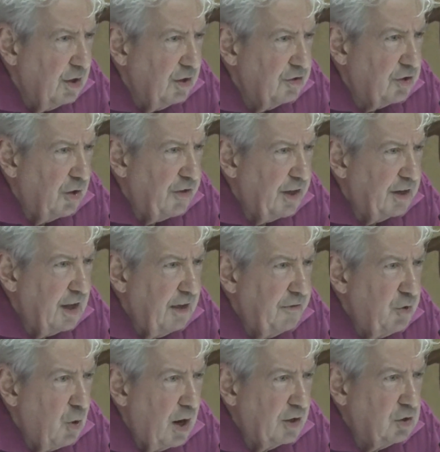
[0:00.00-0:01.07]
So that if
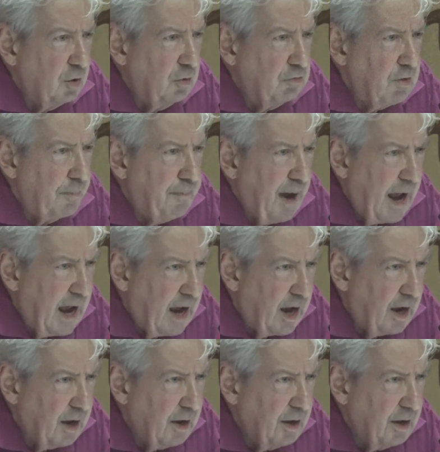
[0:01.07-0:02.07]
you are to repair